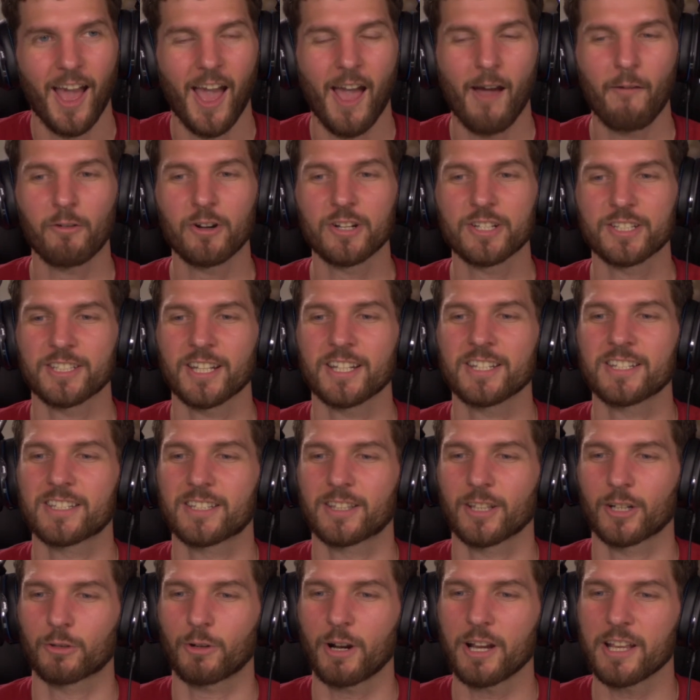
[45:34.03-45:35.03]
Ever since
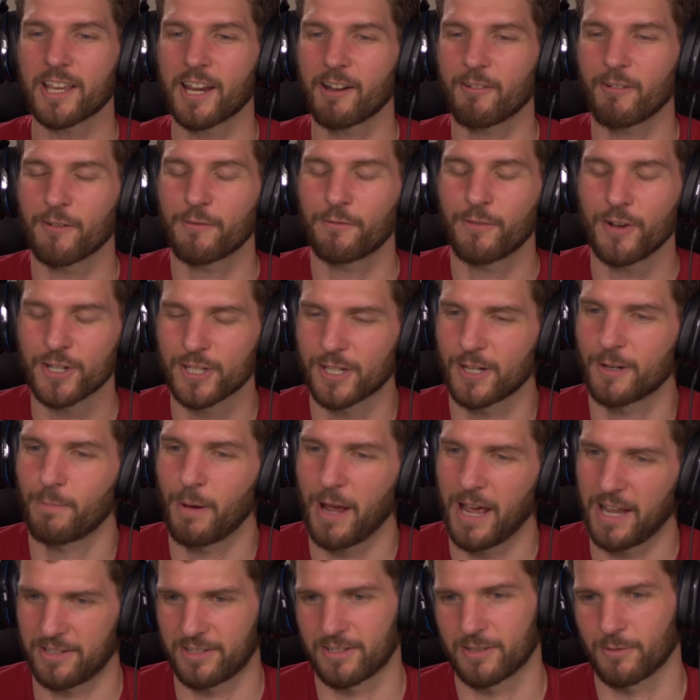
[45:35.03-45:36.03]
the great Carrie Fisher
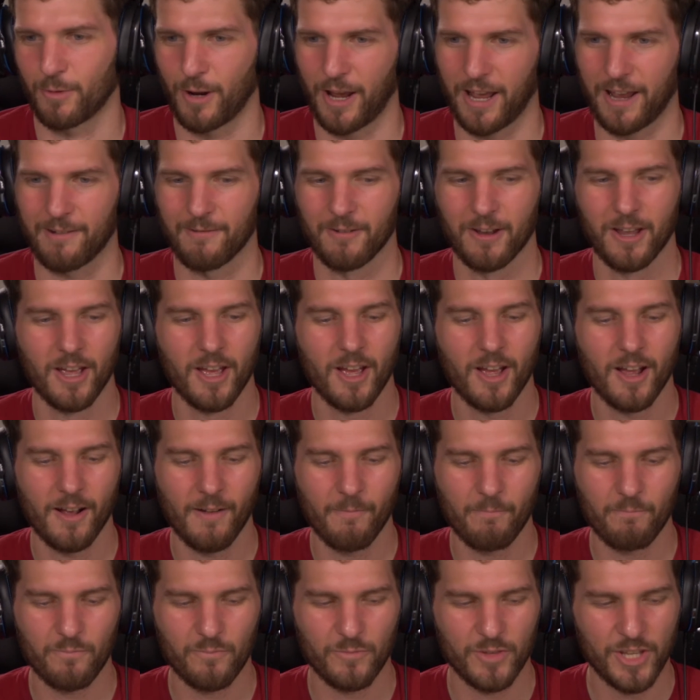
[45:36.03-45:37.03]
passed away,
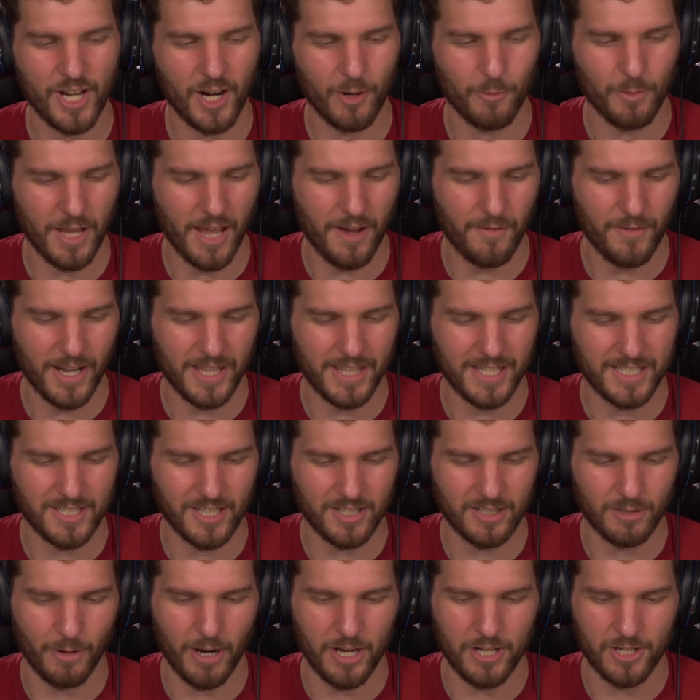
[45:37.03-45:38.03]
you know, we haven't had that
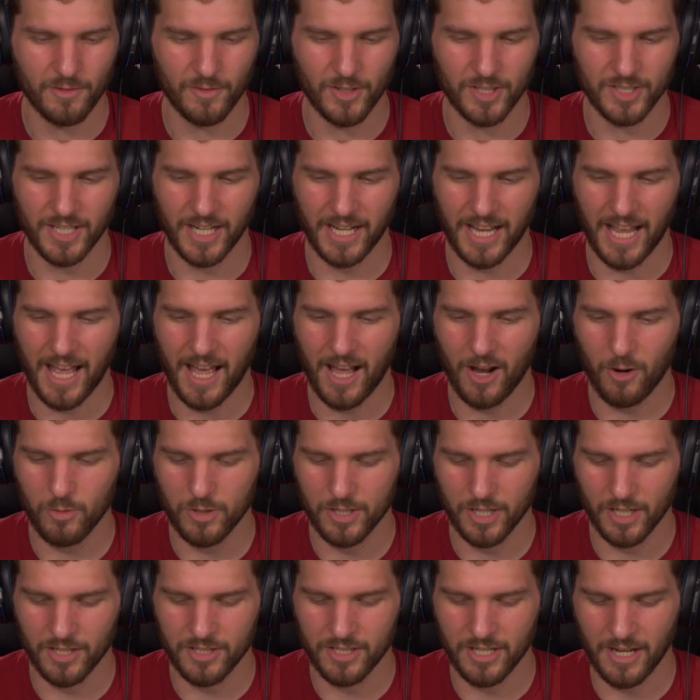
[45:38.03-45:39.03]
situation. Just like, how
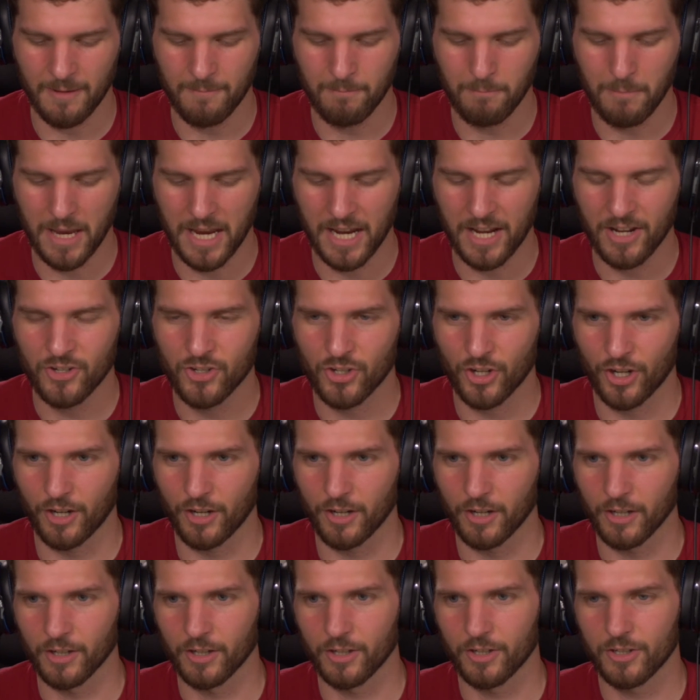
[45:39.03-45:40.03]
does a
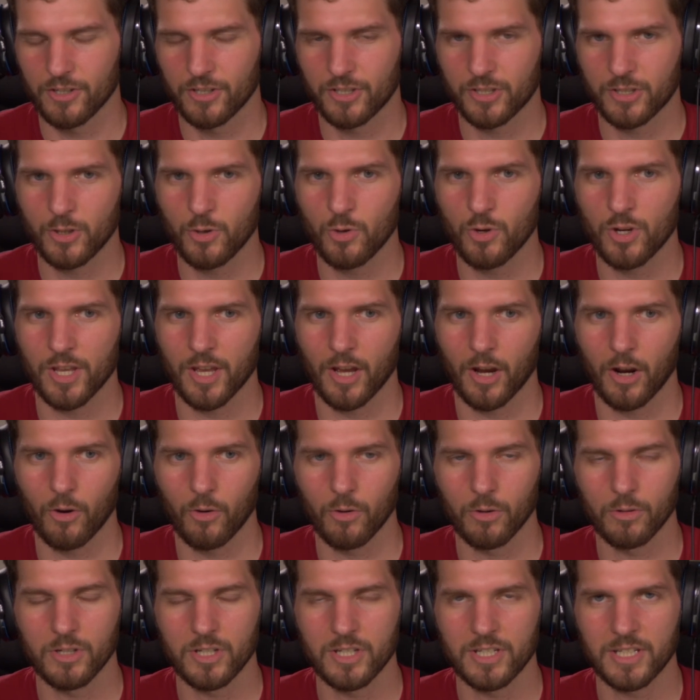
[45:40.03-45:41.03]
major
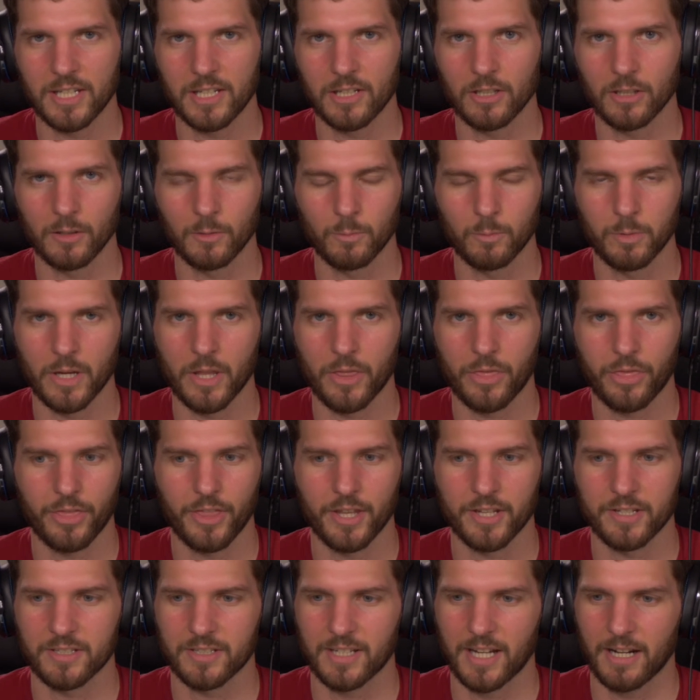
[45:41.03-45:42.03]
studio deal with
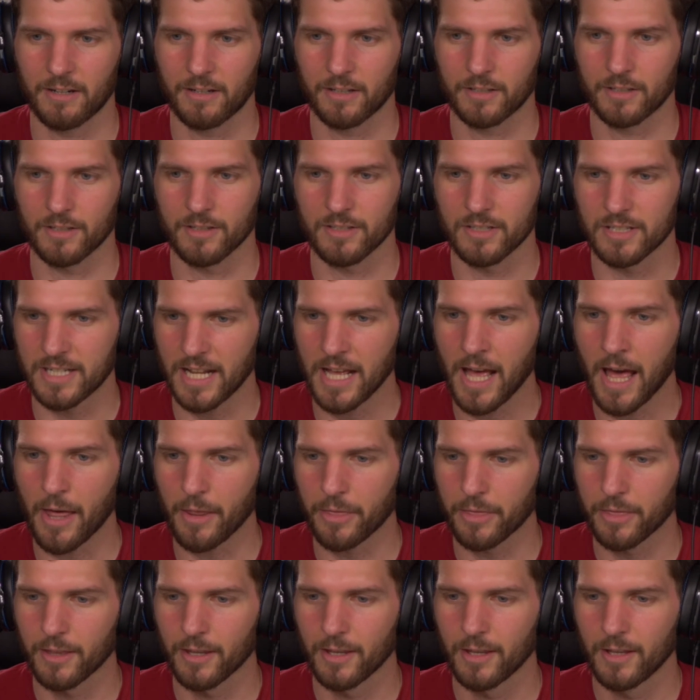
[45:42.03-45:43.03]
this character's
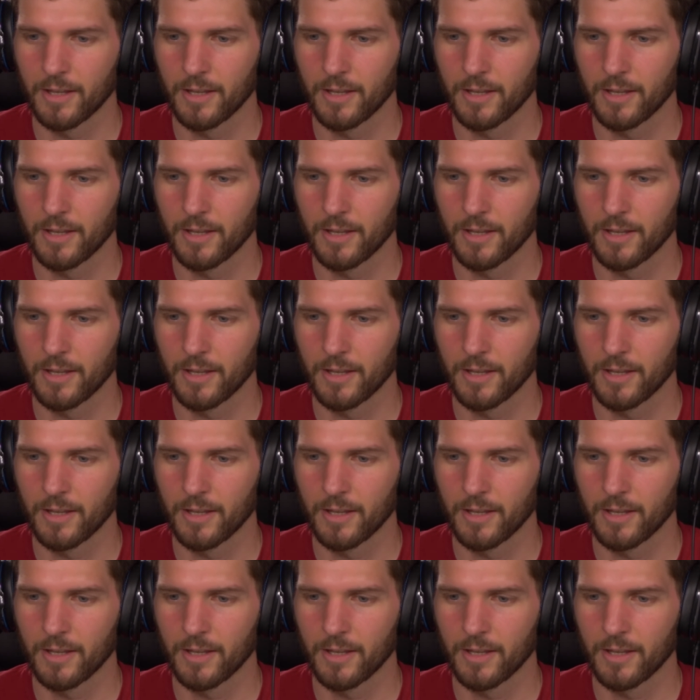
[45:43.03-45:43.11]
death?